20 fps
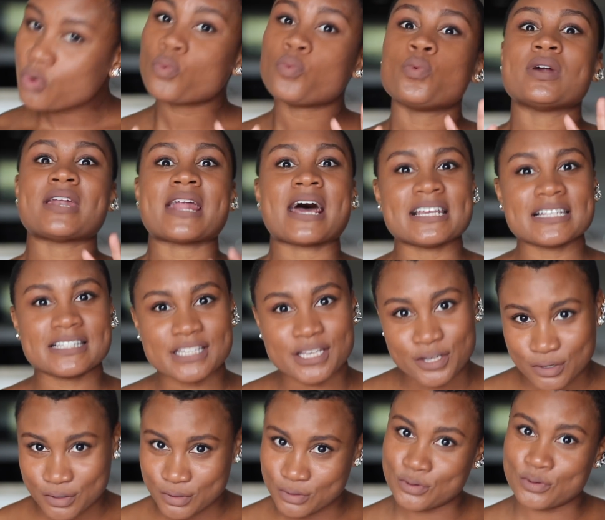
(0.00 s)
when I
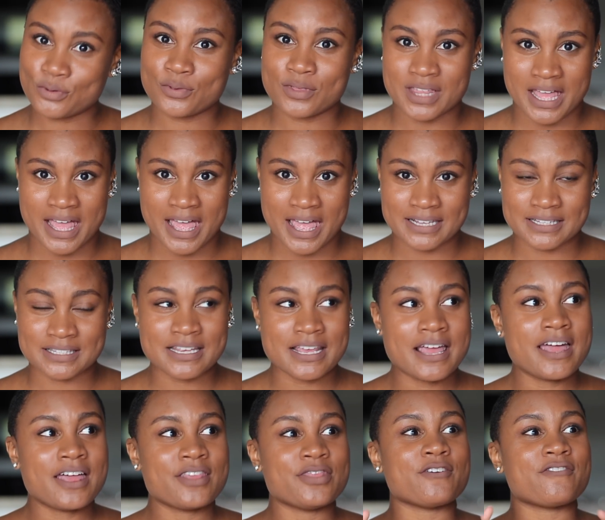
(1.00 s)
tell you that
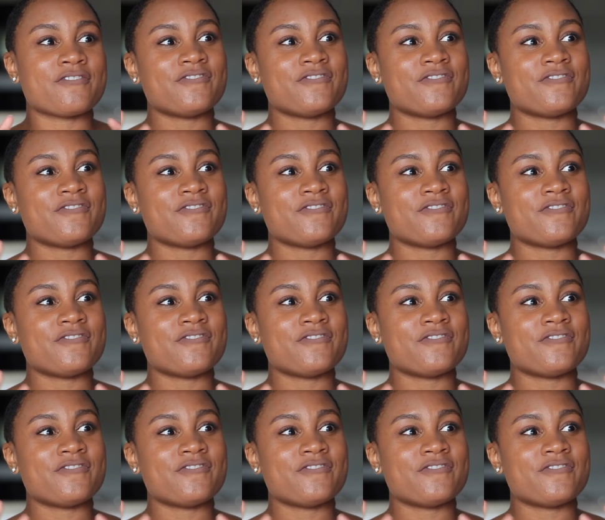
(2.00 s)
the